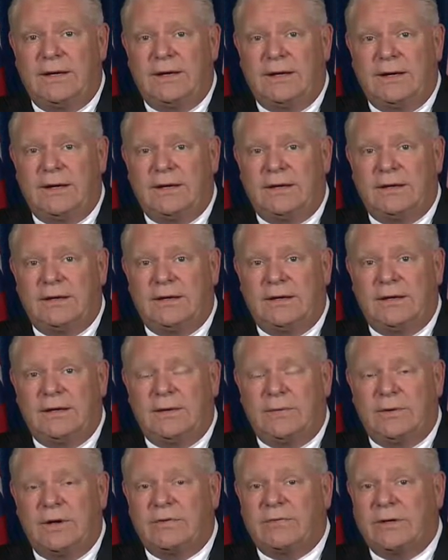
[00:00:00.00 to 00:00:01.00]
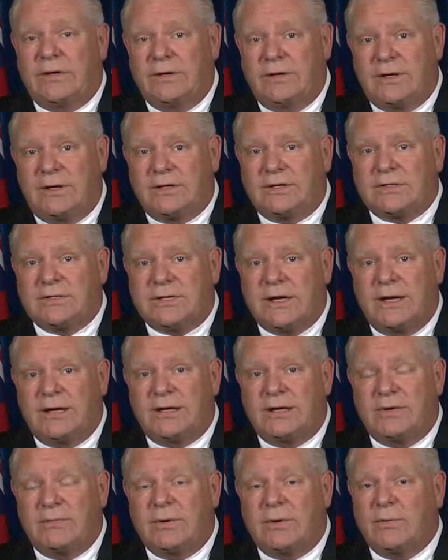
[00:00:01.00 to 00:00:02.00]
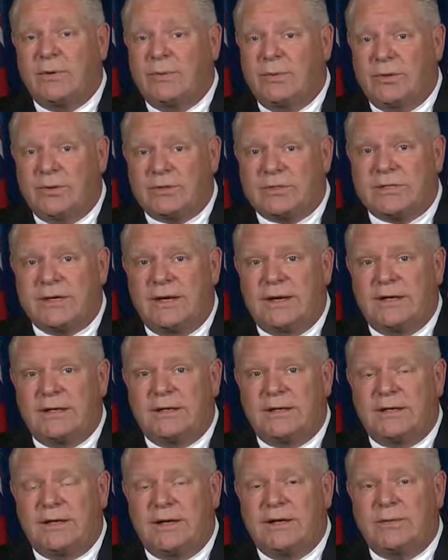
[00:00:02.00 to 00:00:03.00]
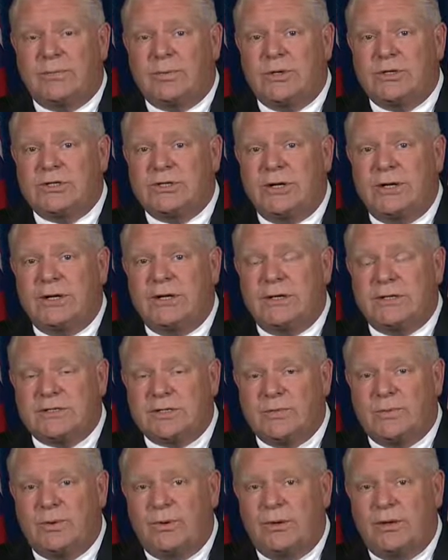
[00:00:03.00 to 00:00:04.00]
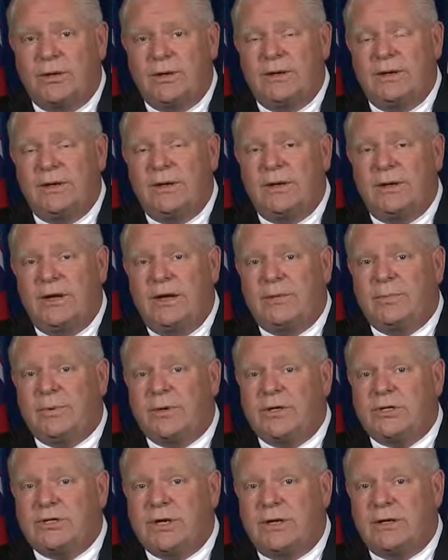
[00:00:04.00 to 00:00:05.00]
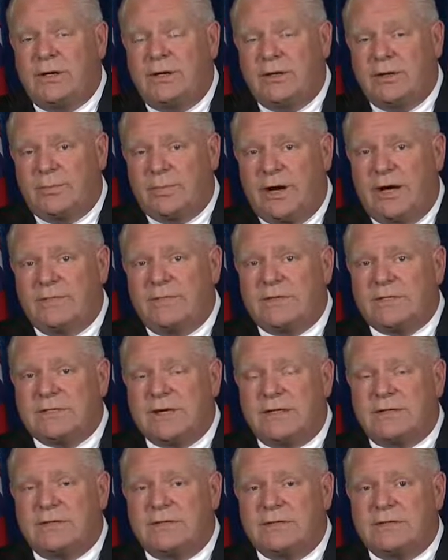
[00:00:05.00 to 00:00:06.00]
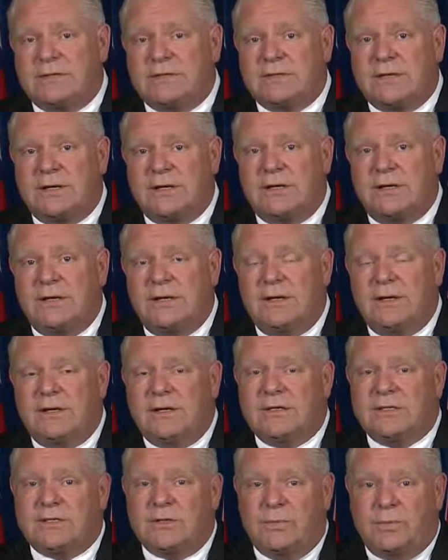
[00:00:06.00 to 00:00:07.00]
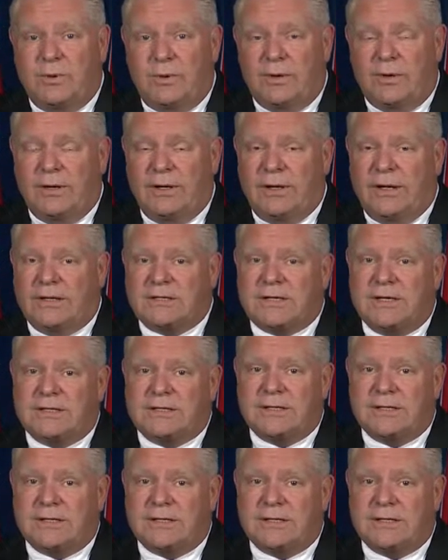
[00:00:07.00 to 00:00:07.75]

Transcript: and uh, we have a good understanding where we both stand. And I appreciate his support. I appreciate all the private sector's uh, support. And as I